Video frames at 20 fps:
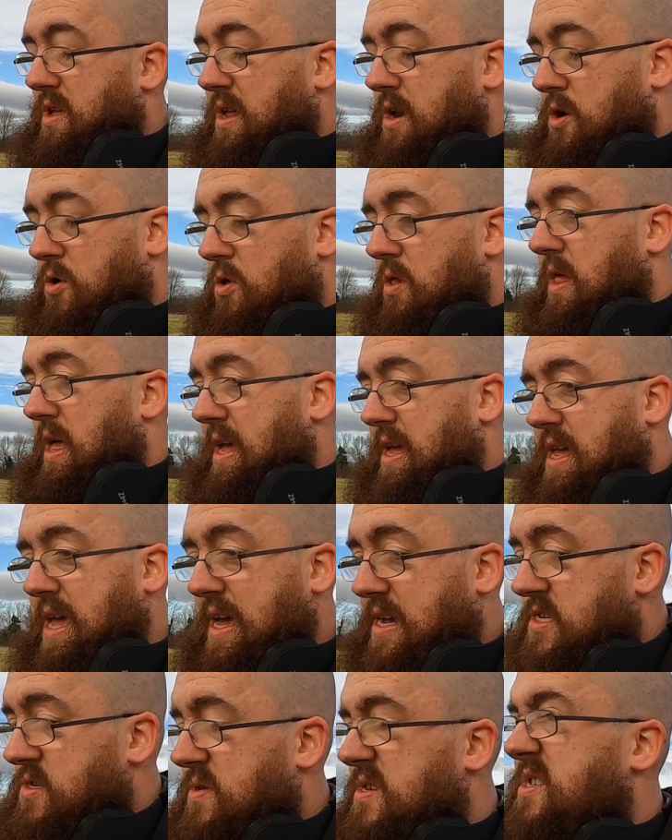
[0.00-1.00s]
in all their
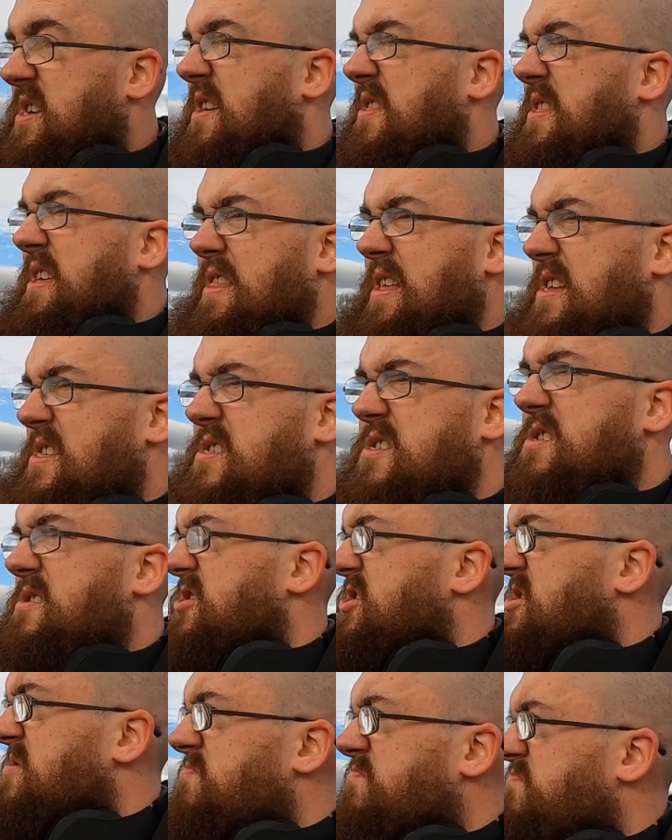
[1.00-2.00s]
gigs, which I think that's
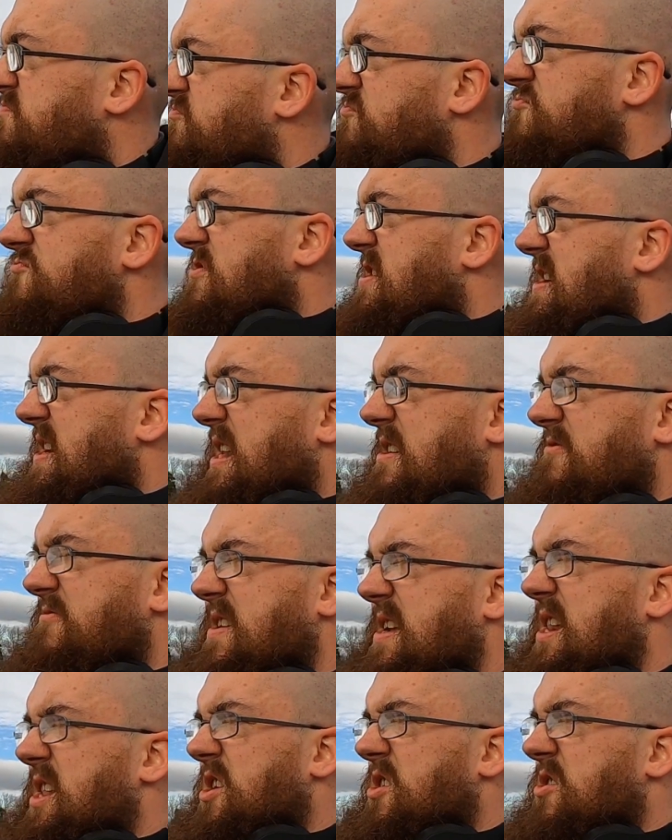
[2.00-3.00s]
just really,
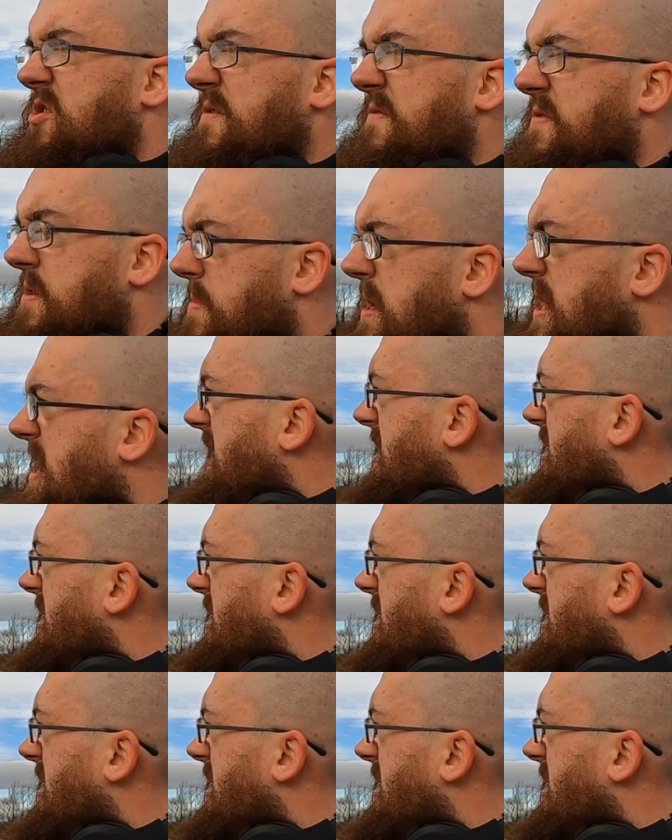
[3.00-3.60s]
really good of them.